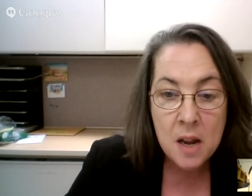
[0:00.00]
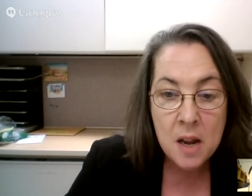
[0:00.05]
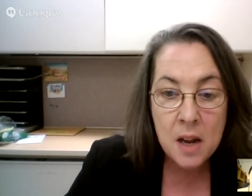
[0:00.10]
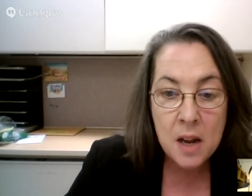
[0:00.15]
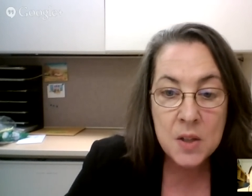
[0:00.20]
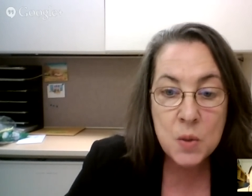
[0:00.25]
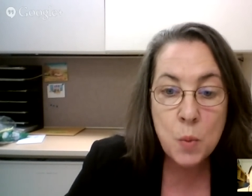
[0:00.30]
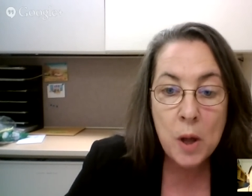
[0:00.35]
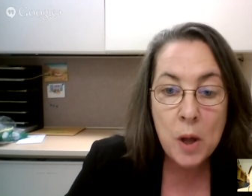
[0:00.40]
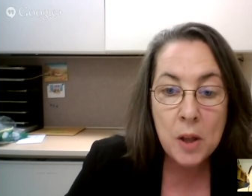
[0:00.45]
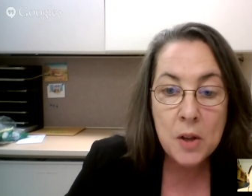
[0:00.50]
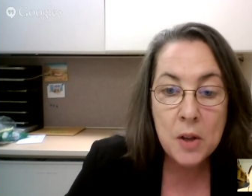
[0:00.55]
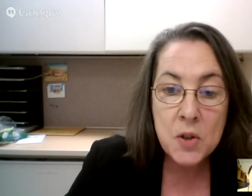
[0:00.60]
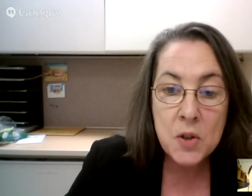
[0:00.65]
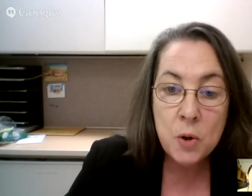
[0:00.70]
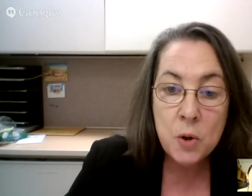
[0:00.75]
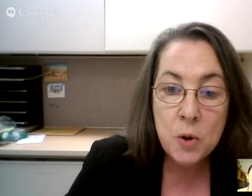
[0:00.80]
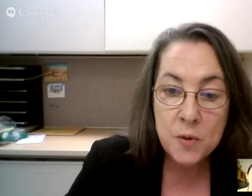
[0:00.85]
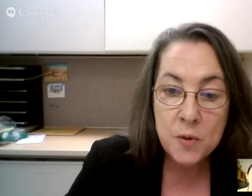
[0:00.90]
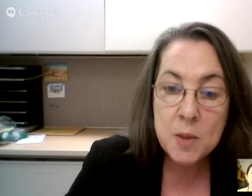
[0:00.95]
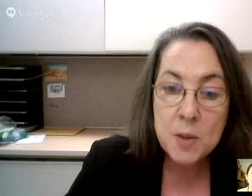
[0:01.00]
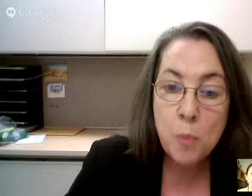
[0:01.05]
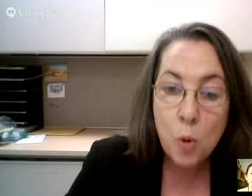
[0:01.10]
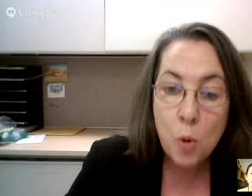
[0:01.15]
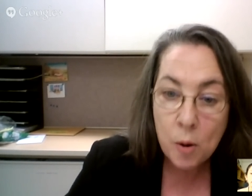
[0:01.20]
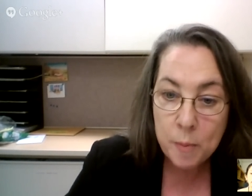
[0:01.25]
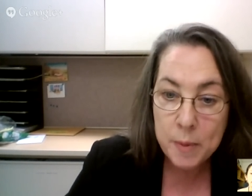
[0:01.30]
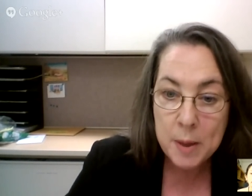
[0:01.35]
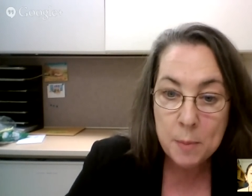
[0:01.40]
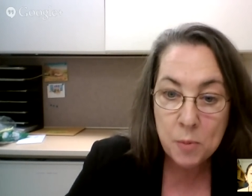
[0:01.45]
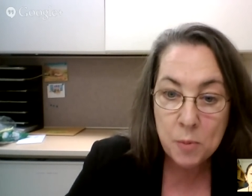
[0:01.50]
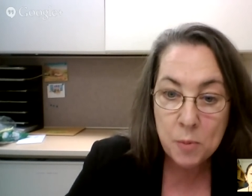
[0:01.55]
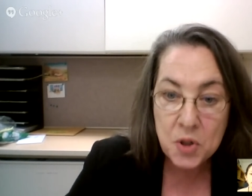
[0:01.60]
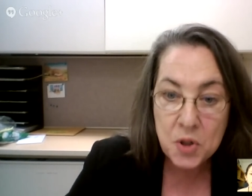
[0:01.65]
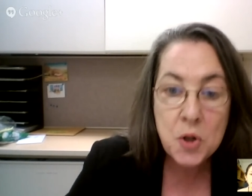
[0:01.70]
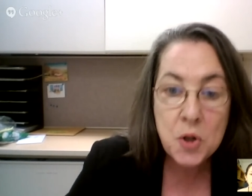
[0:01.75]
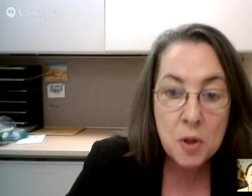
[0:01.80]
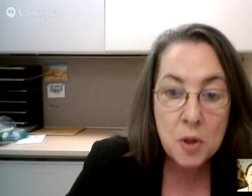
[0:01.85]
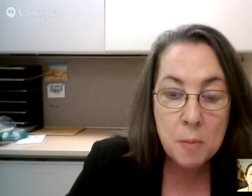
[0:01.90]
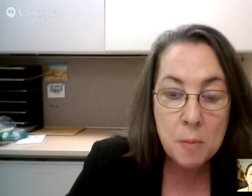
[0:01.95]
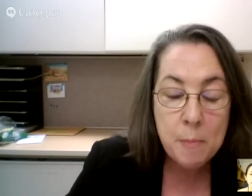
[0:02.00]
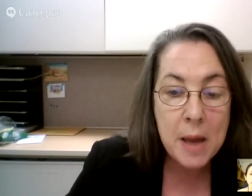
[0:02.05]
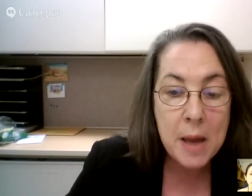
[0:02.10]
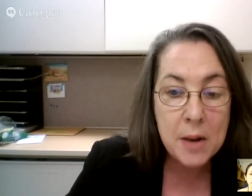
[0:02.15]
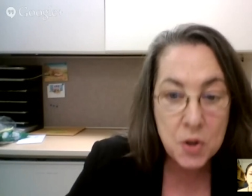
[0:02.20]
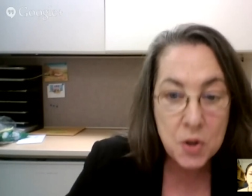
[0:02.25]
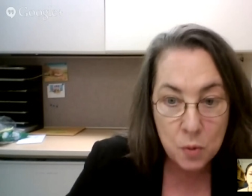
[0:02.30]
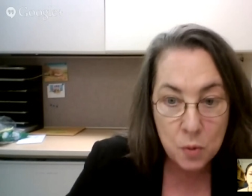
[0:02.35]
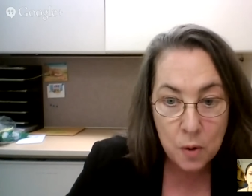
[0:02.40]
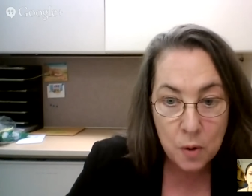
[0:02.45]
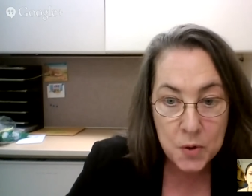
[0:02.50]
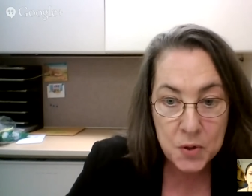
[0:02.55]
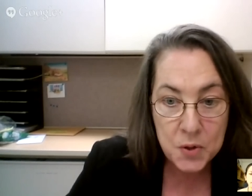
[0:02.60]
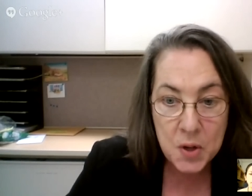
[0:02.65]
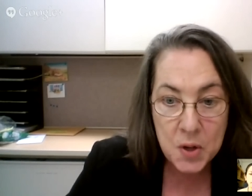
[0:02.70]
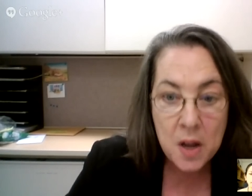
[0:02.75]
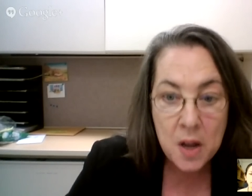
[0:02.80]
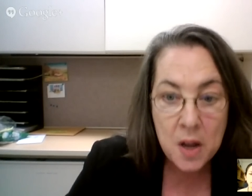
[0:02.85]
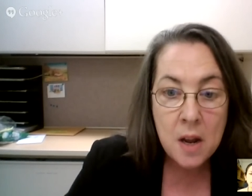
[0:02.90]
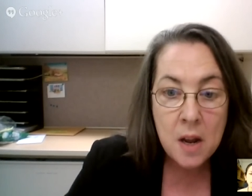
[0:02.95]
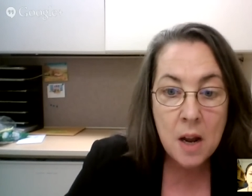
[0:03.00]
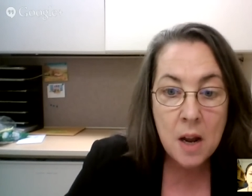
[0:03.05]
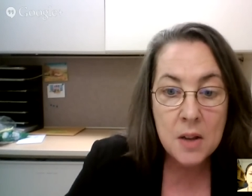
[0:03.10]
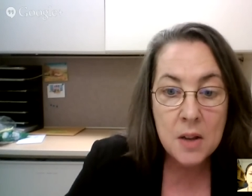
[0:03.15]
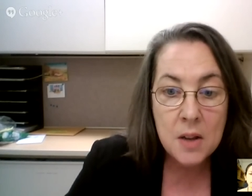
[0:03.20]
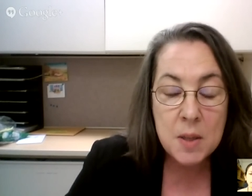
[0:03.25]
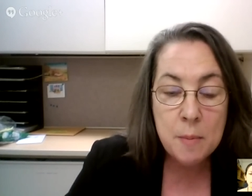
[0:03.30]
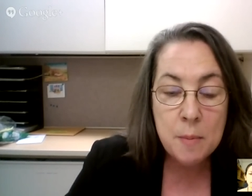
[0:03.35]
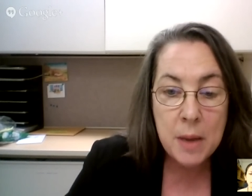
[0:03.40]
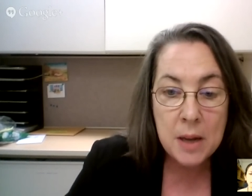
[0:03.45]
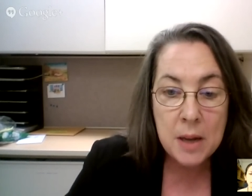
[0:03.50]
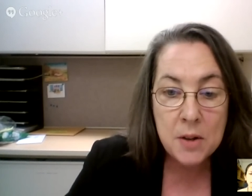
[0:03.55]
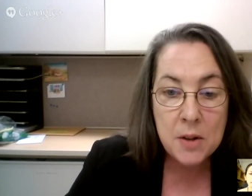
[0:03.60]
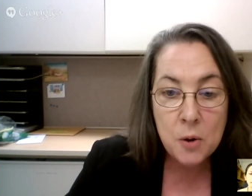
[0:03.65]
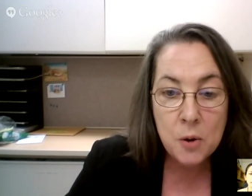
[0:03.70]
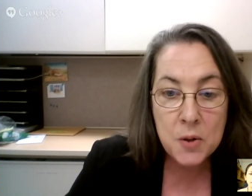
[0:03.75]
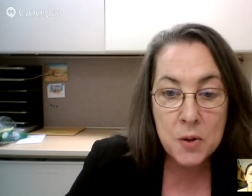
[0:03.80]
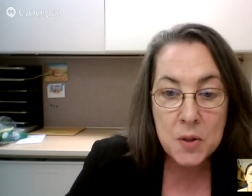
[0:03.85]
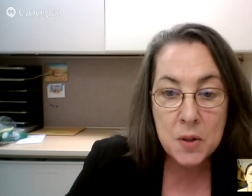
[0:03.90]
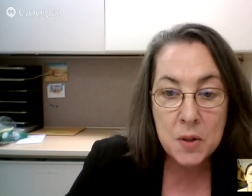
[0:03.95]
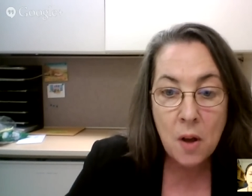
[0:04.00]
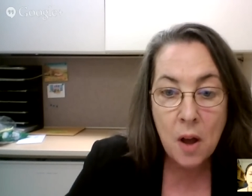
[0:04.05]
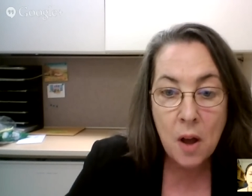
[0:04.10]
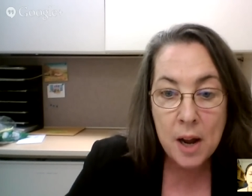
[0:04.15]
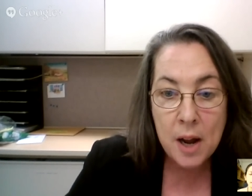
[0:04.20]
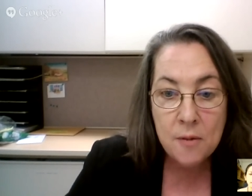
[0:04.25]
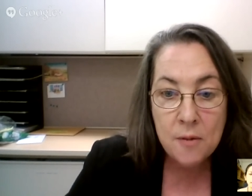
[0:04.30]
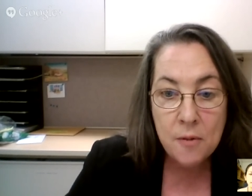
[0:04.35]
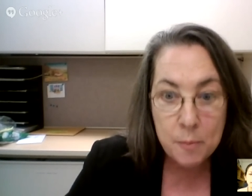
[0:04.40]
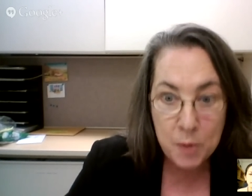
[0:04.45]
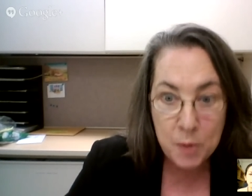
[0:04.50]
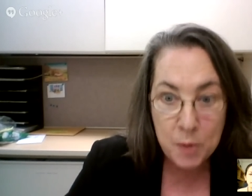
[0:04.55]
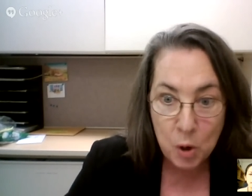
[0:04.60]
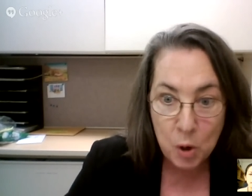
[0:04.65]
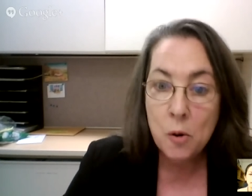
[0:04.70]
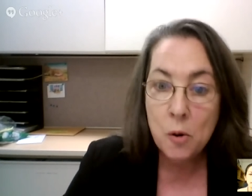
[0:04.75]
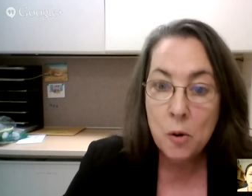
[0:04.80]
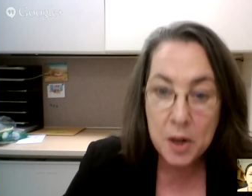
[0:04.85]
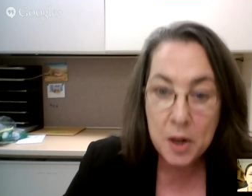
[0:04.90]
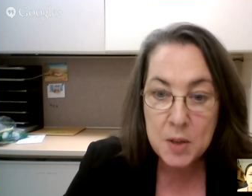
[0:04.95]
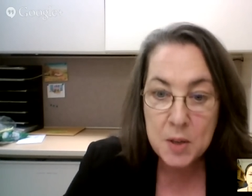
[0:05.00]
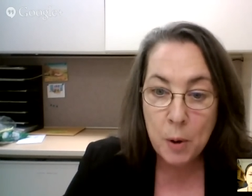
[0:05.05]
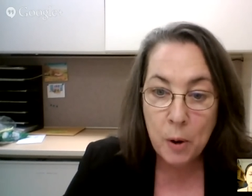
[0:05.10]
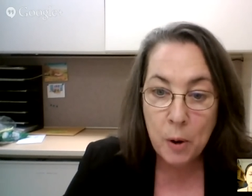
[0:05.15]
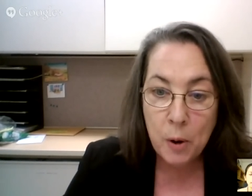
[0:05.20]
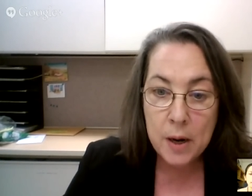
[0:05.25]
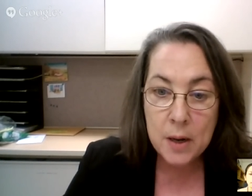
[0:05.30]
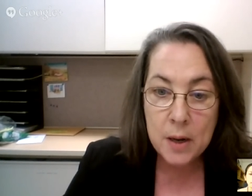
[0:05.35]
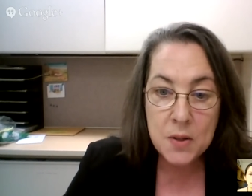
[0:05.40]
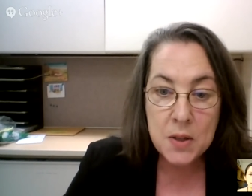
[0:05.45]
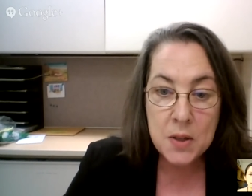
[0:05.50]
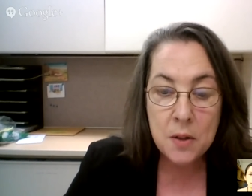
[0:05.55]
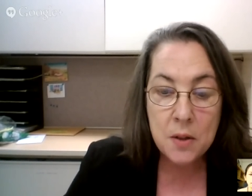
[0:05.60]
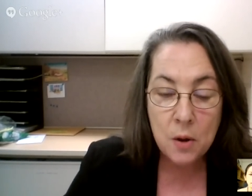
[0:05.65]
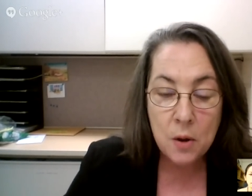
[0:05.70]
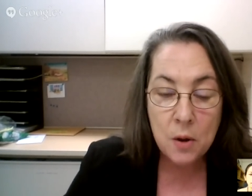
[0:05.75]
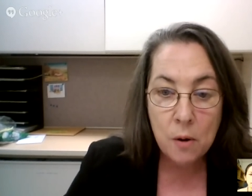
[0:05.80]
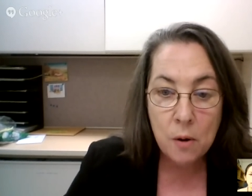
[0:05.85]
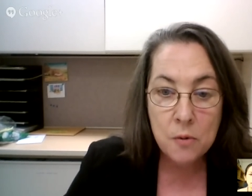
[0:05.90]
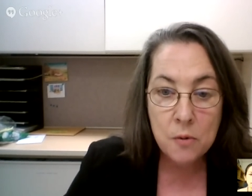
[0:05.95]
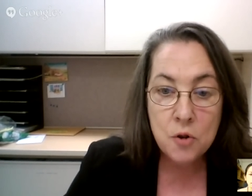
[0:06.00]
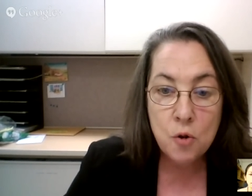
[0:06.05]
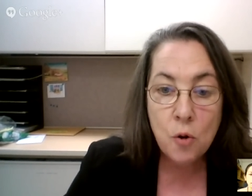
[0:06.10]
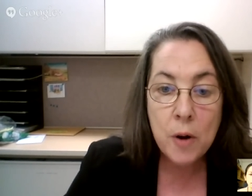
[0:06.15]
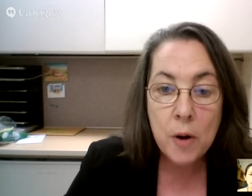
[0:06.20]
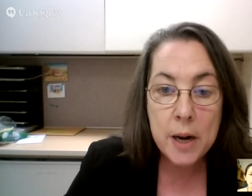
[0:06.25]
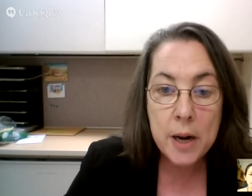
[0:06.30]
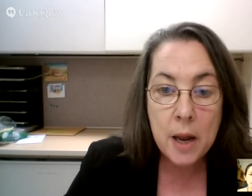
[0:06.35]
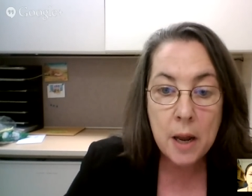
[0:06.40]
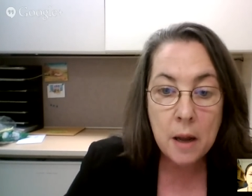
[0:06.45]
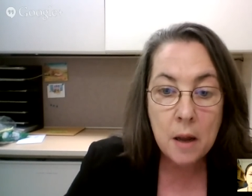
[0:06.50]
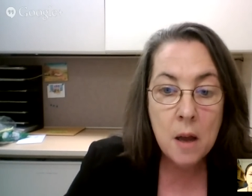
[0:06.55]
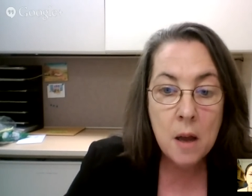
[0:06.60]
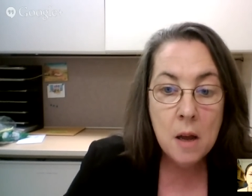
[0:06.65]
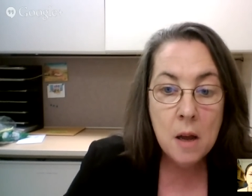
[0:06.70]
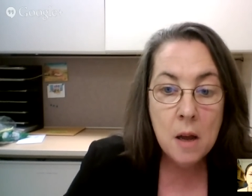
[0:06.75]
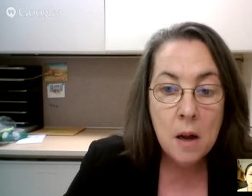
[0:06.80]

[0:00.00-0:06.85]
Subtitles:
as well as sort of support people to the mentors as the mentors guide from their own experience and their own training